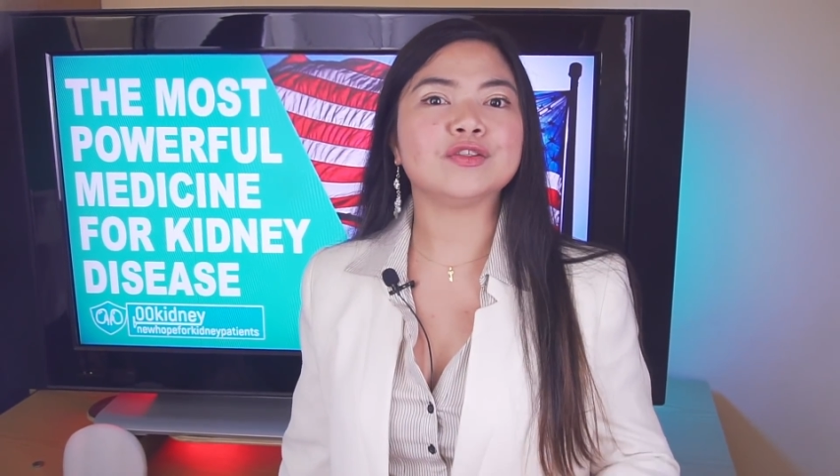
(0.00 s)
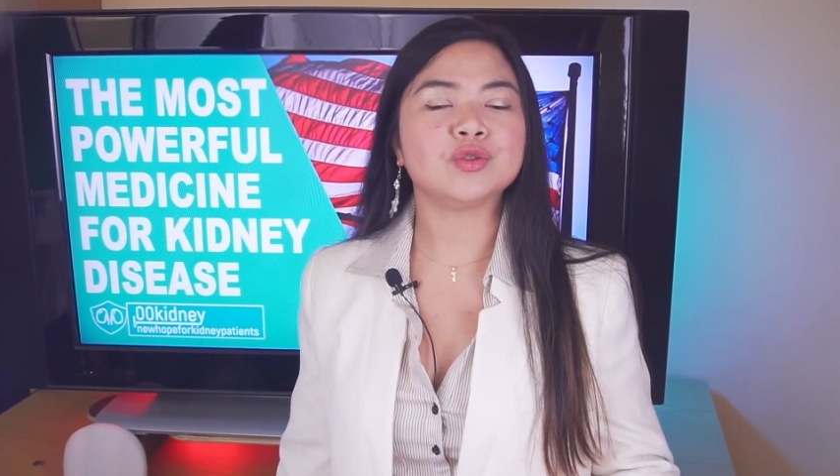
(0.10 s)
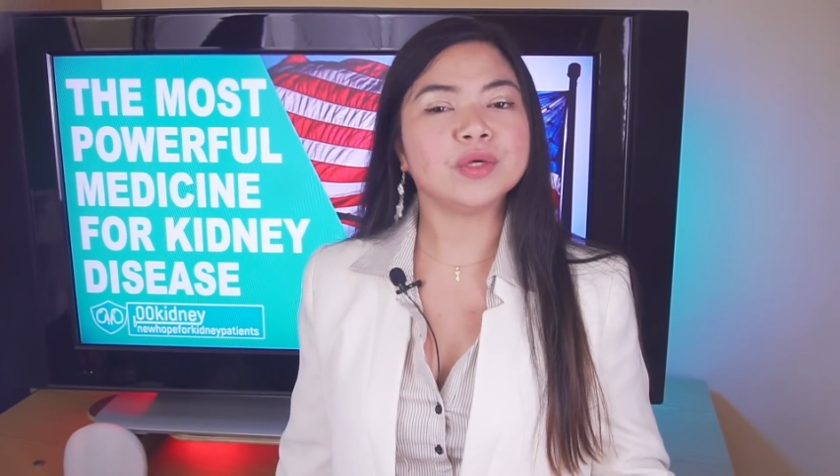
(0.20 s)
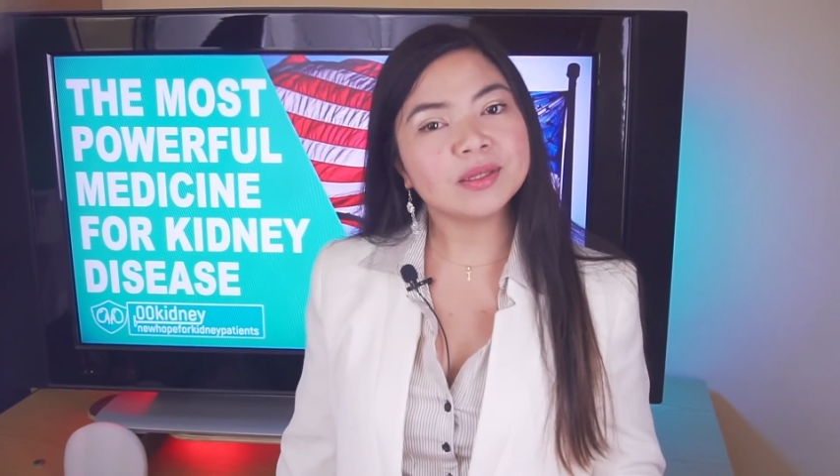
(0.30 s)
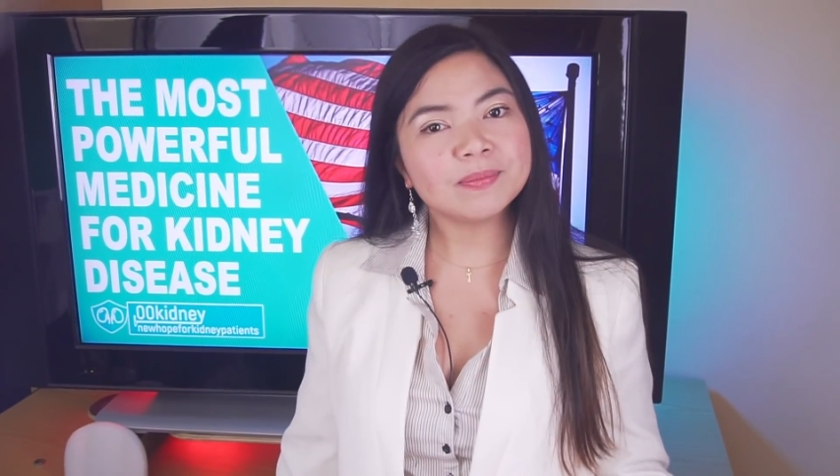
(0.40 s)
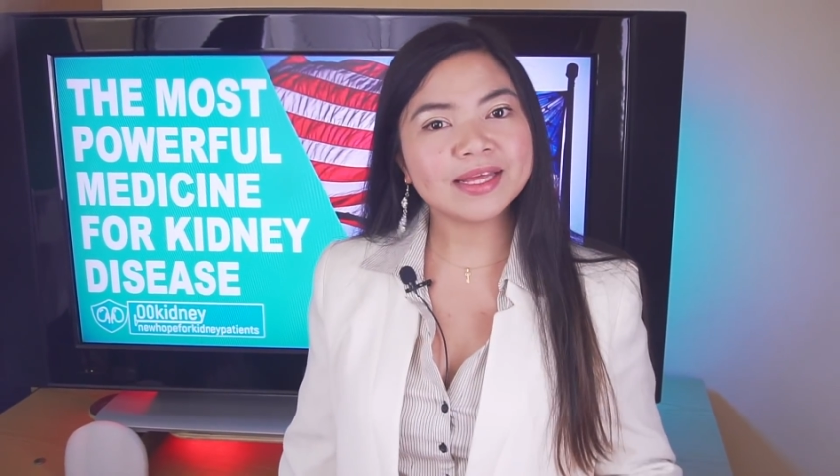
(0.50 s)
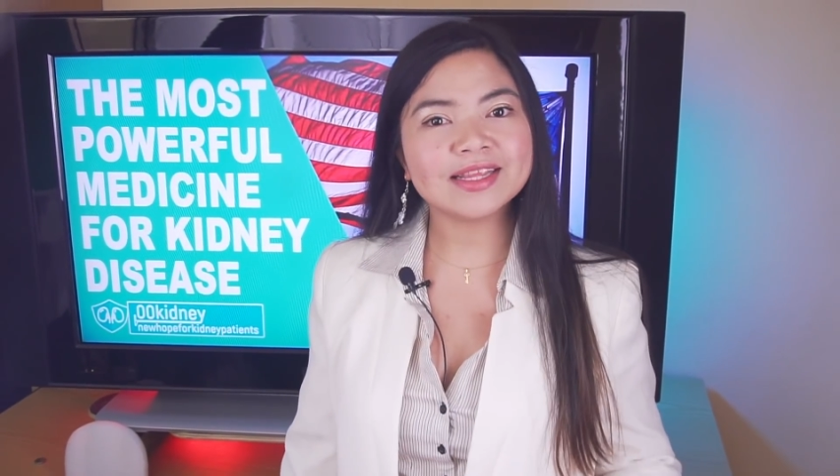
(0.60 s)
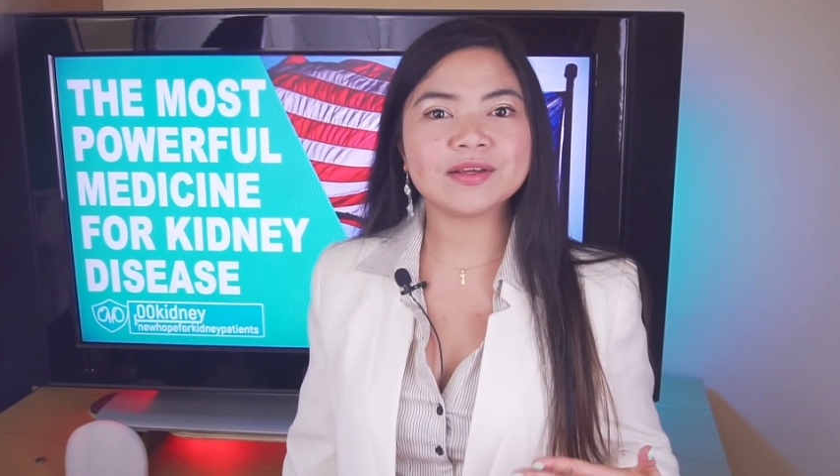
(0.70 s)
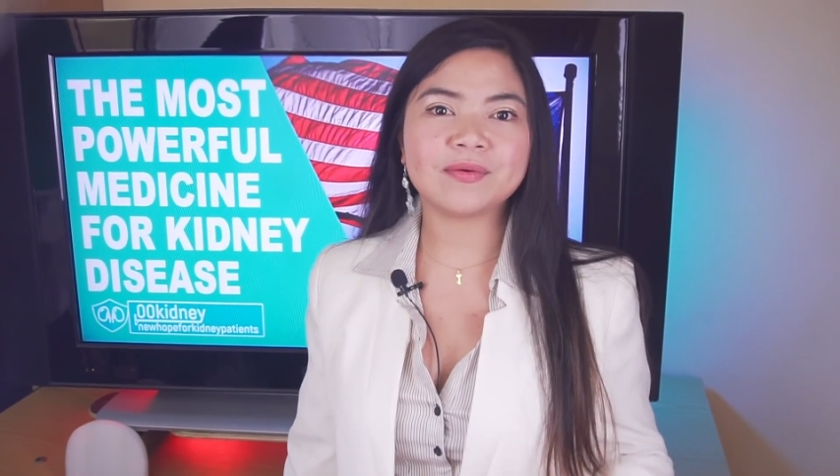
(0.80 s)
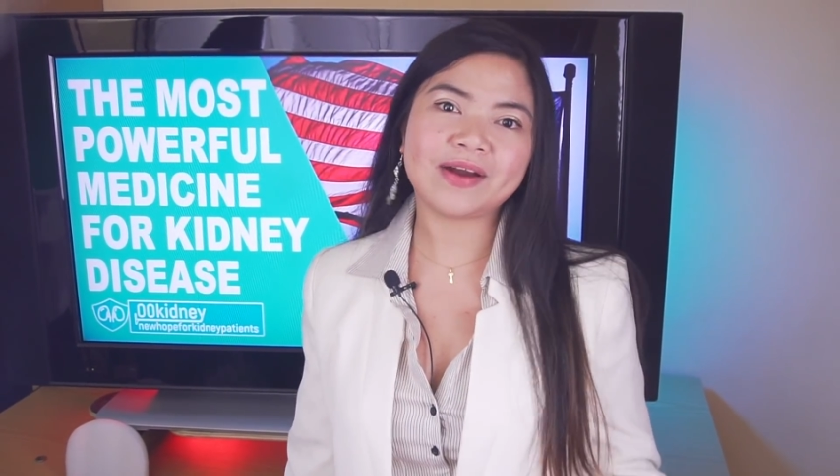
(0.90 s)

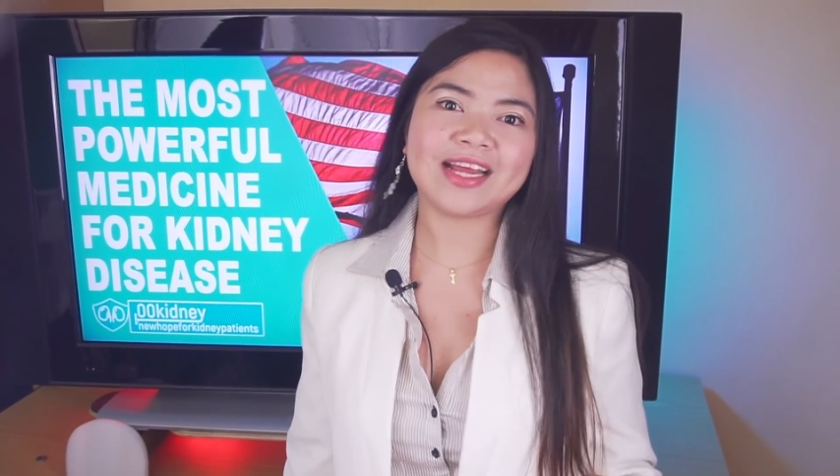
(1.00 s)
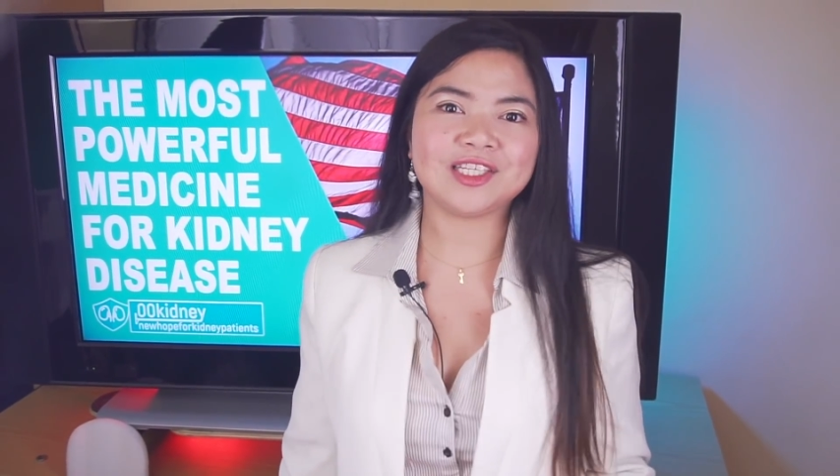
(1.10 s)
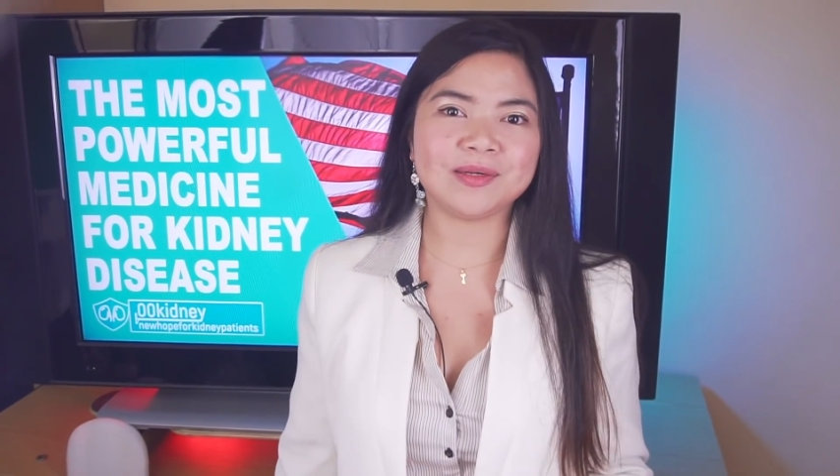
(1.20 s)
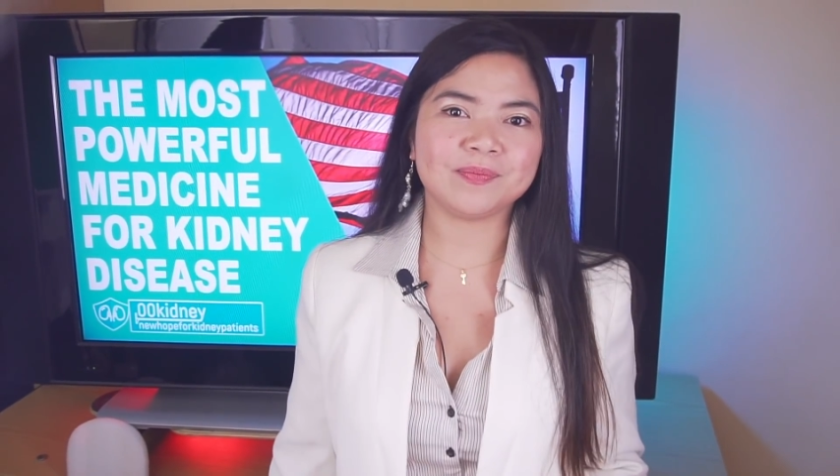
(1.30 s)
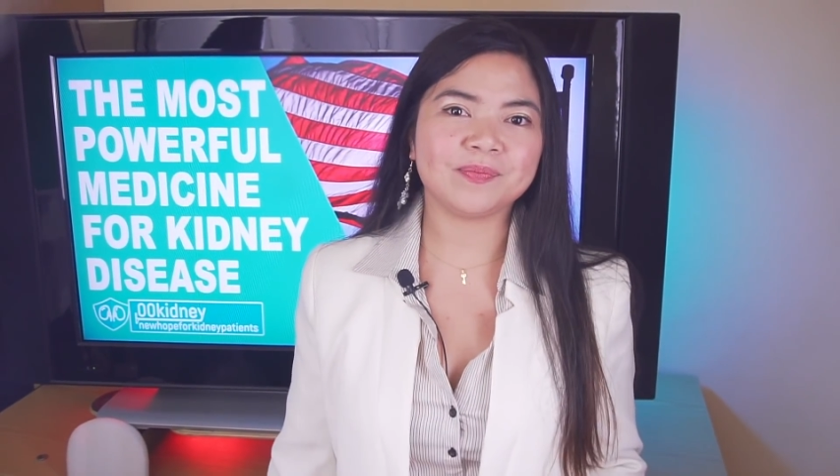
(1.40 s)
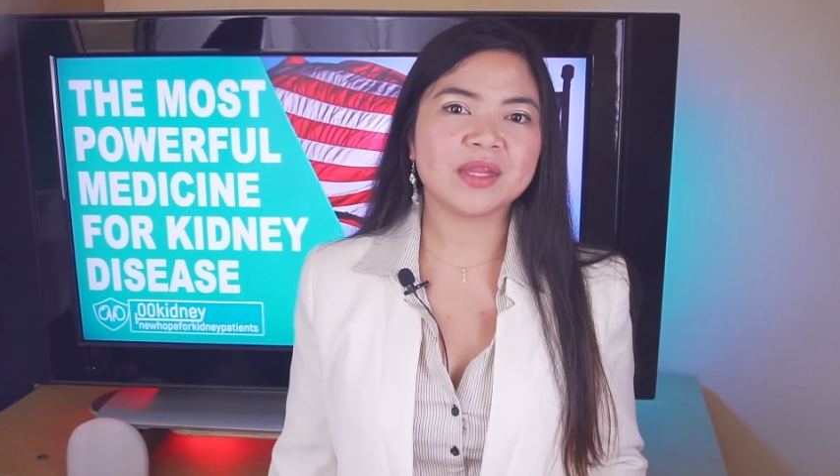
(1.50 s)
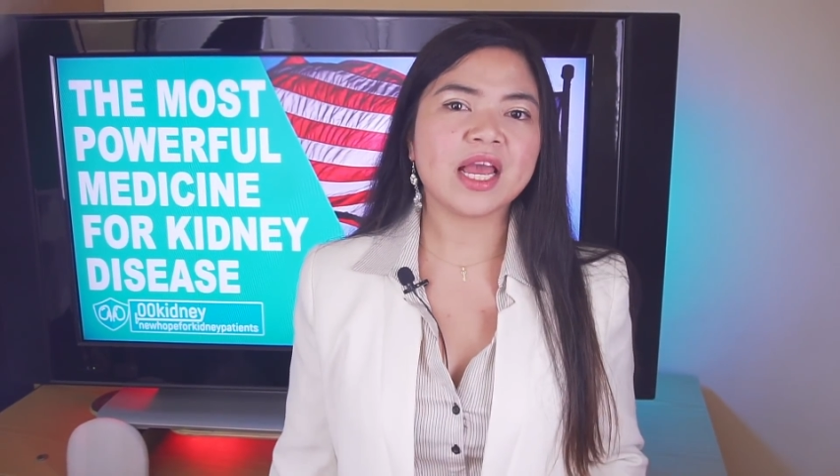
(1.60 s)
treatment regime.